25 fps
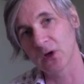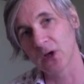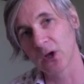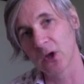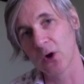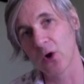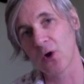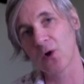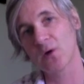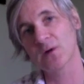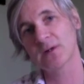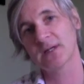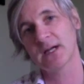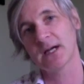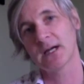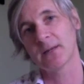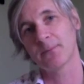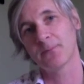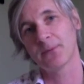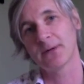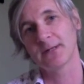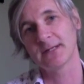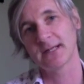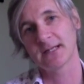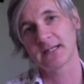long-term
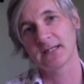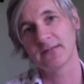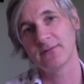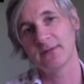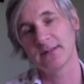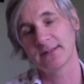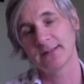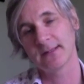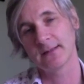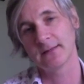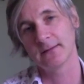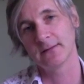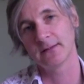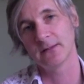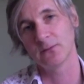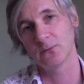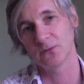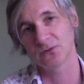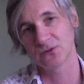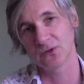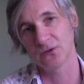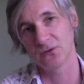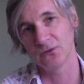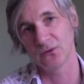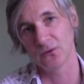predictive utility was
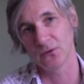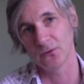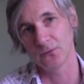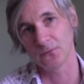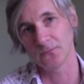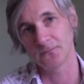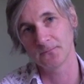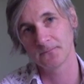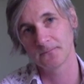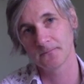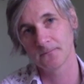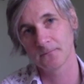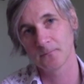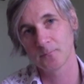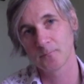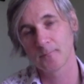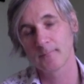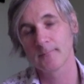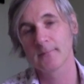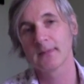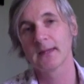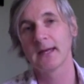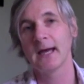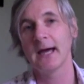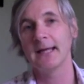unknown.
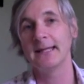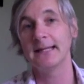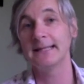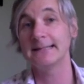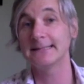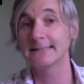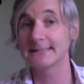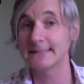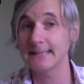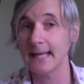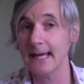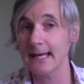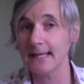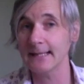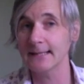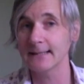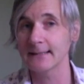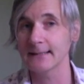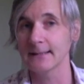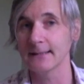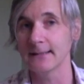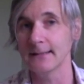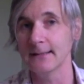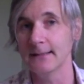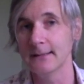And then
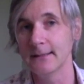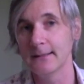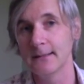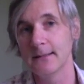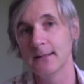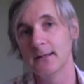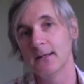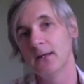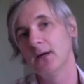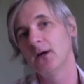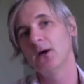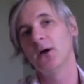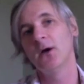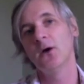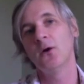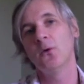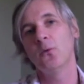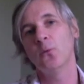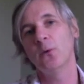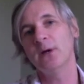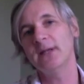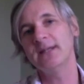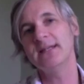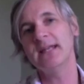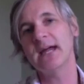secondly,
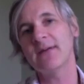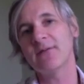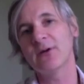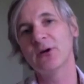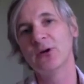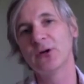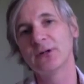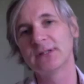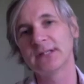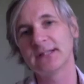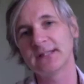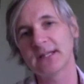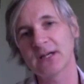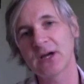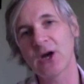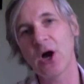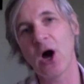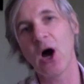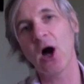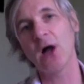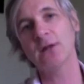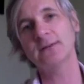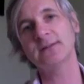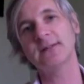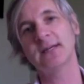we'd never looked at the
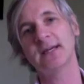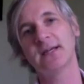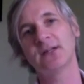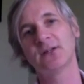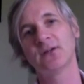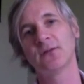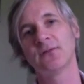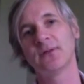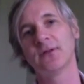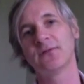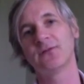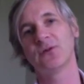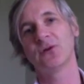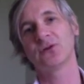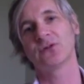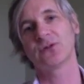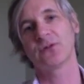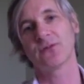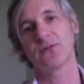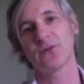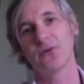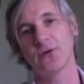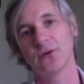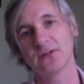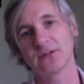content of the future
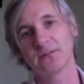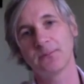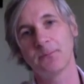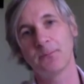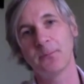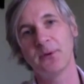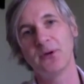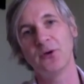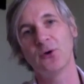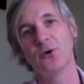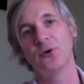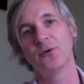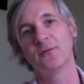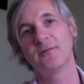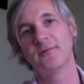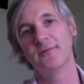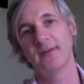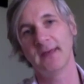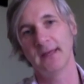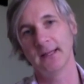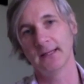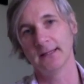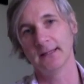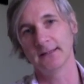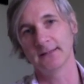thoughts beyond
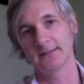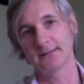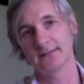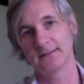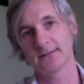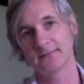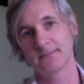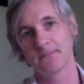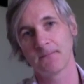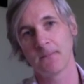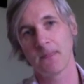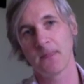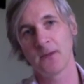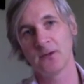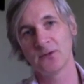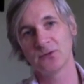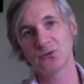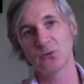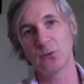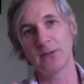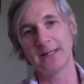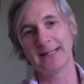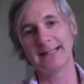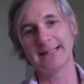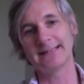valence. So
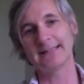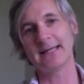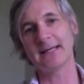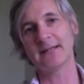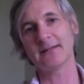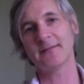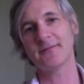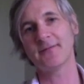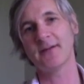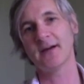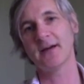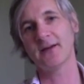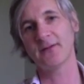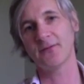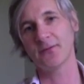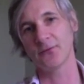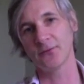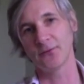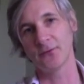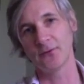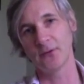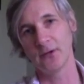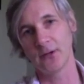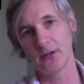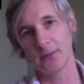we had identified
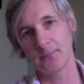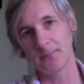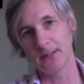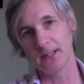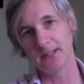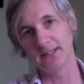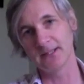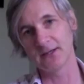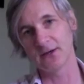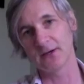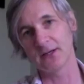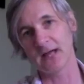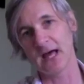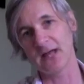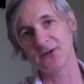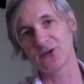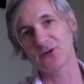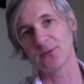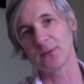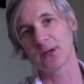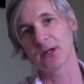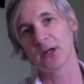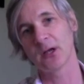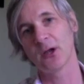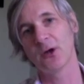through, building on Andrew
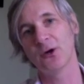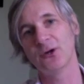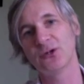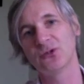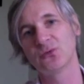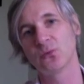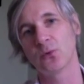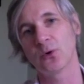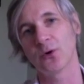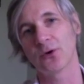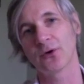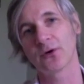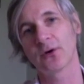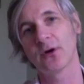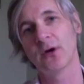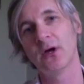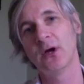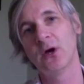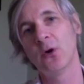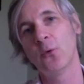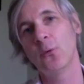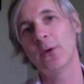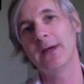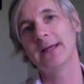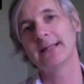MacLeod's work,
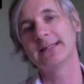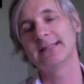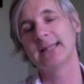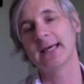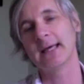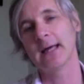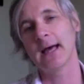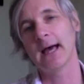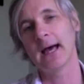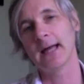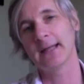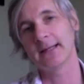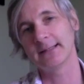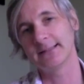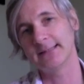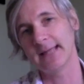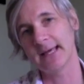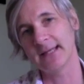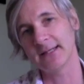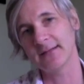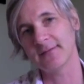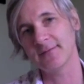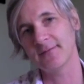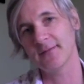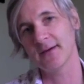we had, had
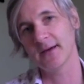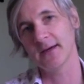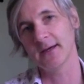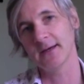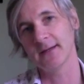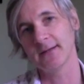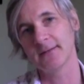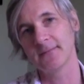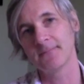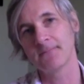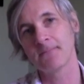identified